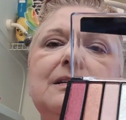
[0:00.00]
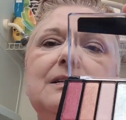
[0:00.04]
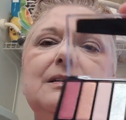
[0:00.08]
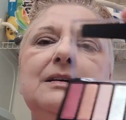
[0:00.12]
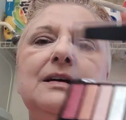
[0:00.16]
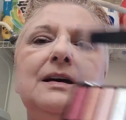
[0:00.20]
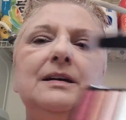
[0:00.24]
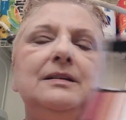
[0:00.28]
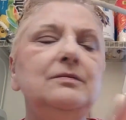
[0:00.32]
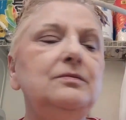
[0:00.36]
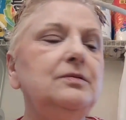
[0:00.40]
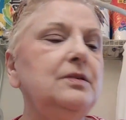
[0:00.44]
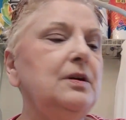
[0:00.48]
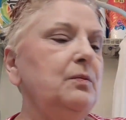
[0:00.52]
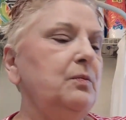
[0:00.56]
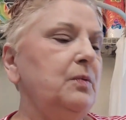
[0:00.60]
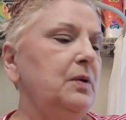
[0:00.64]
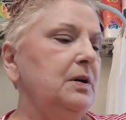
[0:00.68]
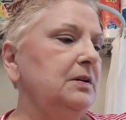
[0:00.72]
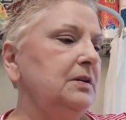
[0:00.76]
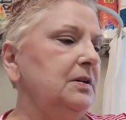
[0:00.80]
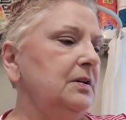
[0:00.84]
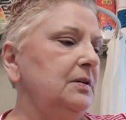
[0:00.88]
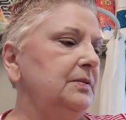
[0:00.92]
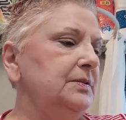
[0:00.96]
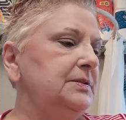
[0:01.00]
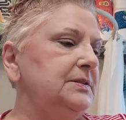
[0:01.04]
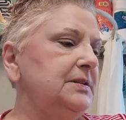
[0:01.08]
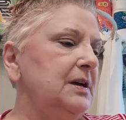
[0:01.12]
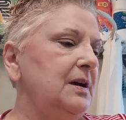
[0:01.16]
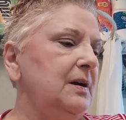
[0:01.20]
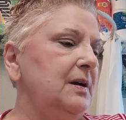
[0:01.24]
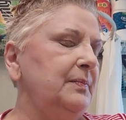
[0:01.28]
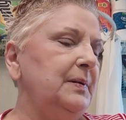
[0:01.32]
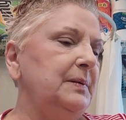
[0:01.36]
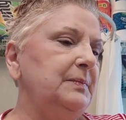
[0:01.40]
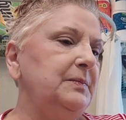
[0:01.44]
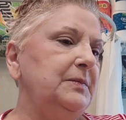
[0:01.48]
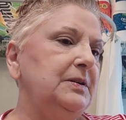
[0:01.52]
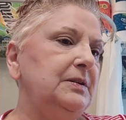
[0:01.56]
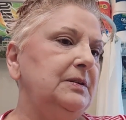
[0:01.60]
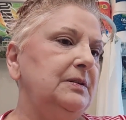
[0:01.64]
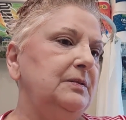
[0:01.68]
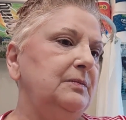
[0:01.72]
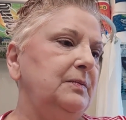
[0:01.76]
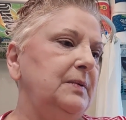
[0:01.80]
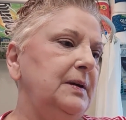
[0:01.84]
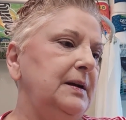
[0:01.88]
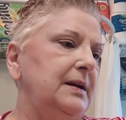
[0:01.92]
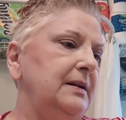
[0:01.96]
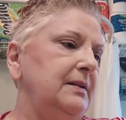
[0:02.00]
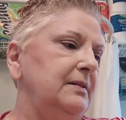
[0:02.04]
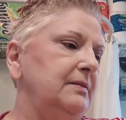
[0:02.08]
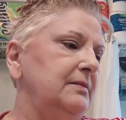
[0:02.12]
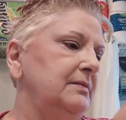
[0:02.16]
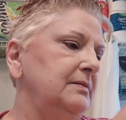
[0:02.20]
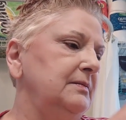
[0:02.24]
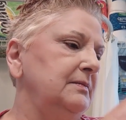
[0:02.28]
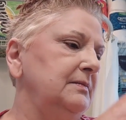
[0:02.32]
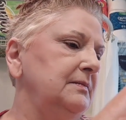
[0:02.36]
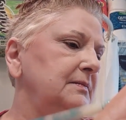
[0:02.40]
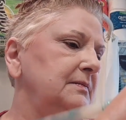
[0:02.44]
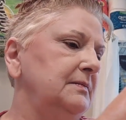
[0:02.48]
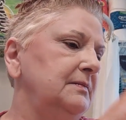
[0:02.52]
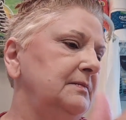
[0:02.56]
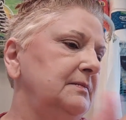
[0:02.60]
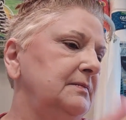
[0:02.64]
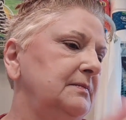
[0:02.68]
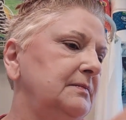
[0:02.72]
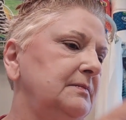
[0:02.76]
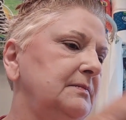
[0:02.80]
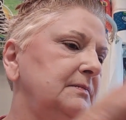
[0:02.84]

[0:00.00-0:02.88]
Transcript: I don't know what color top I'm going to wear.